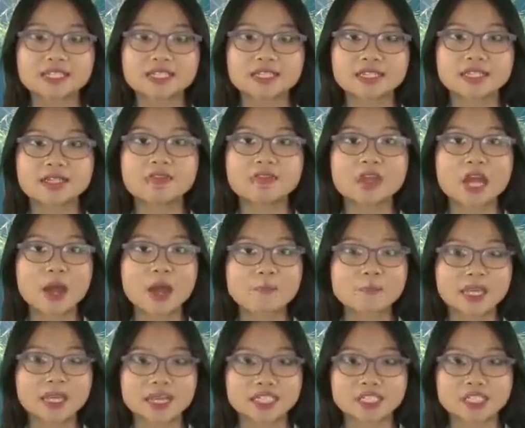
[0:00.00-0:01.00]

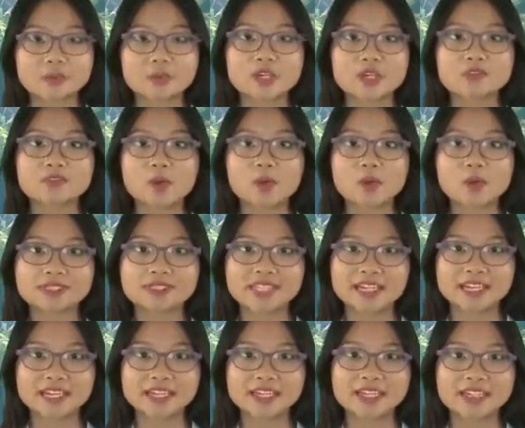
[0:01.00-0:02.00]
Consistency is the key here.